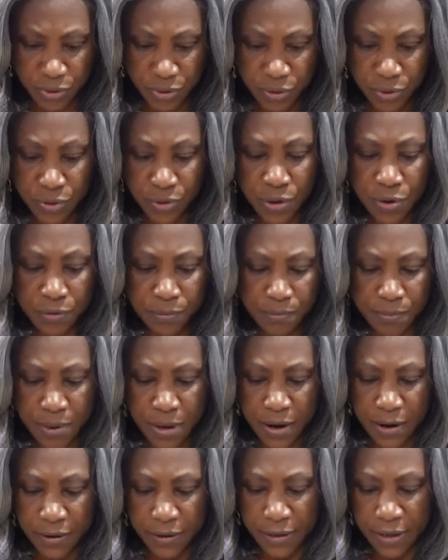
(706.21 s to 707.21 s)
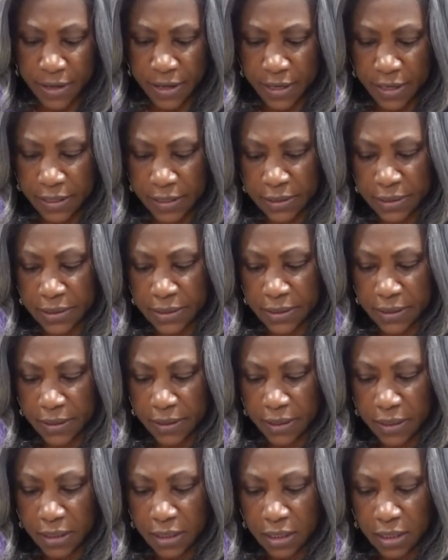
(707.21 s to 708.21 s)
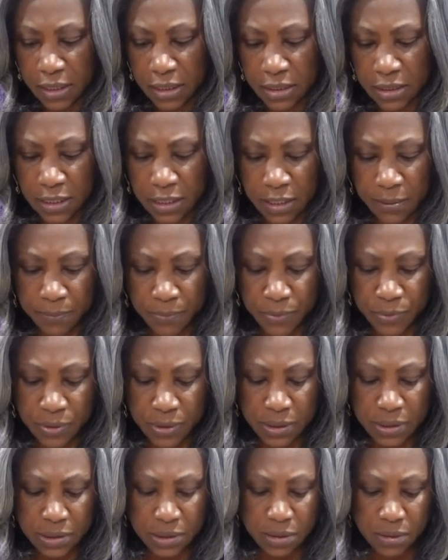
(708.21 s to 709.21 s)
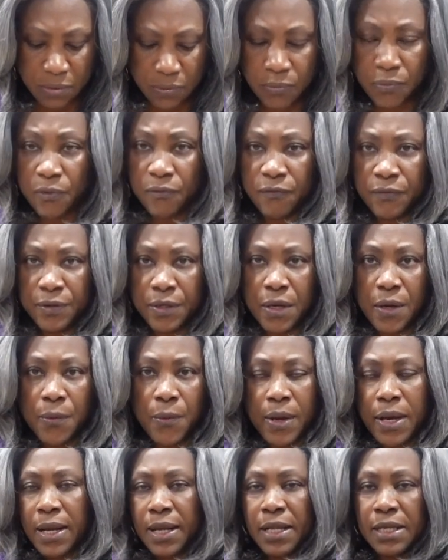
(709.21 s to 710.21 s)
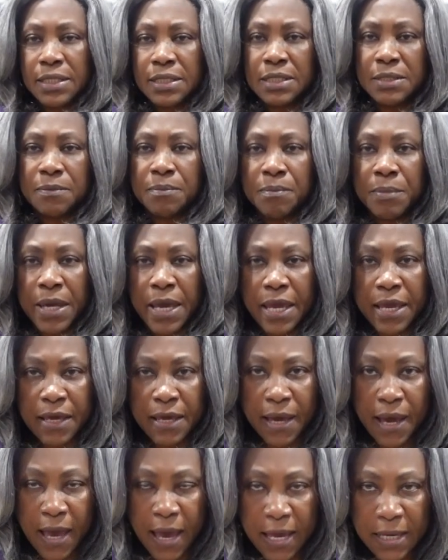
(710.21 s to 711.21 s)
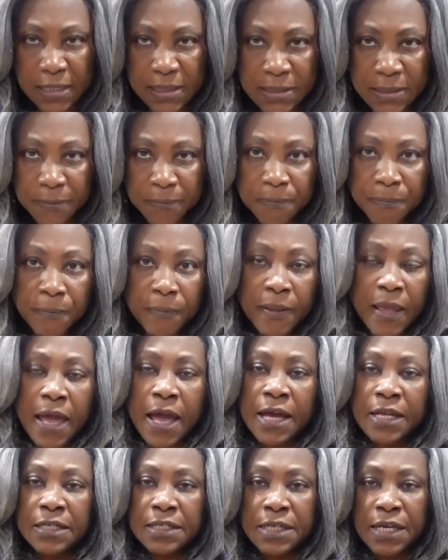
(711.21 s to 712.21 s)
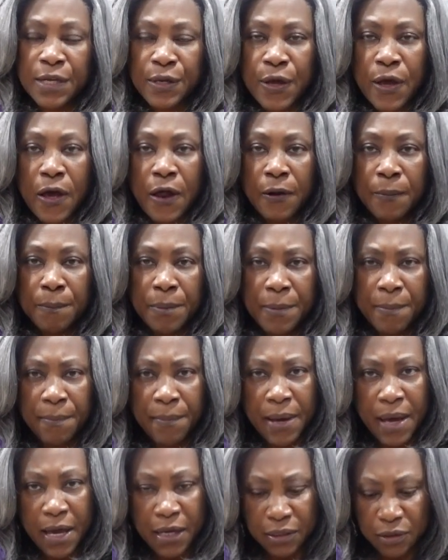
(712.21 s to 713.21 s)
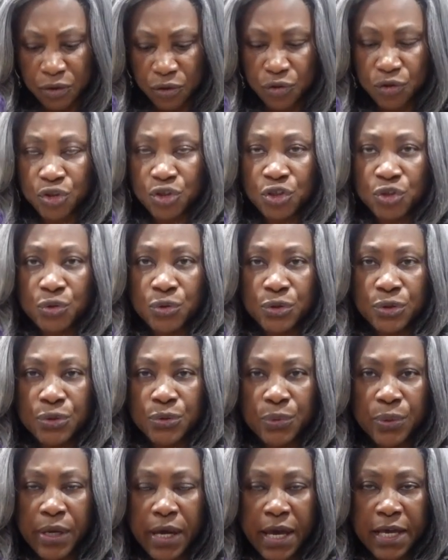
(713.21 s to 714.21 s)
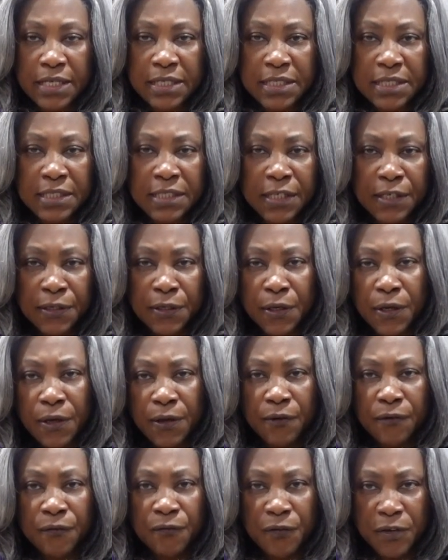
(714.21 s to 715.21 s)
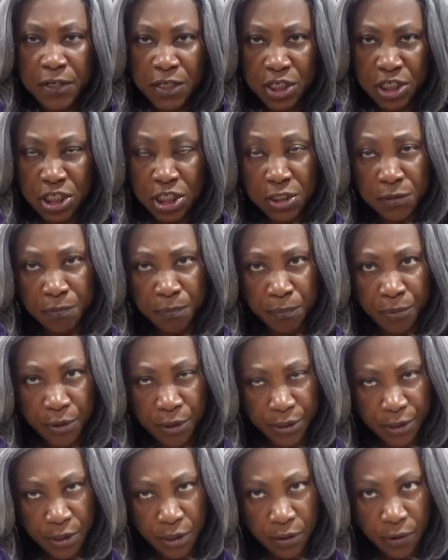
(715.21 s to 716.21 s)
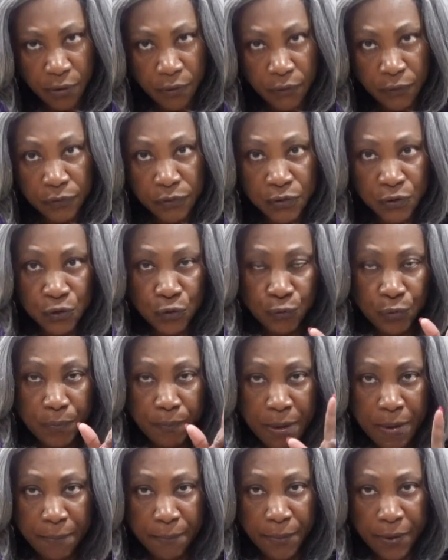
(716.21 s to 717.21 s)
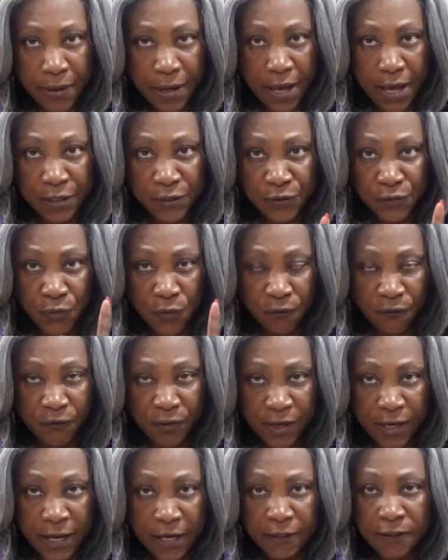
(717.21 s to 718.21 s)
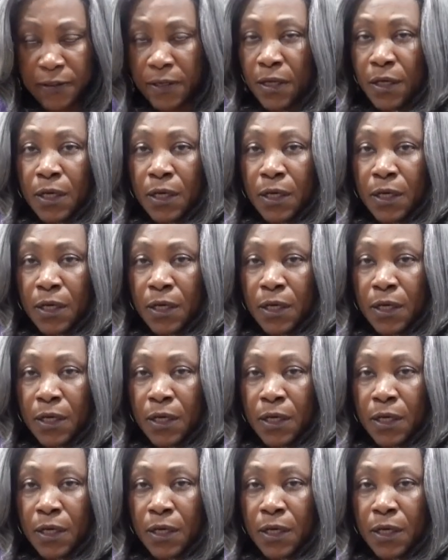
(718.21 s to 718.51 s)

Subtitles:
nut bar, guys. So I'm gonna put this in the oven now and let it bake, guys. And then I'll be back to show you guys the finishing product. So remember, guys, don't forget,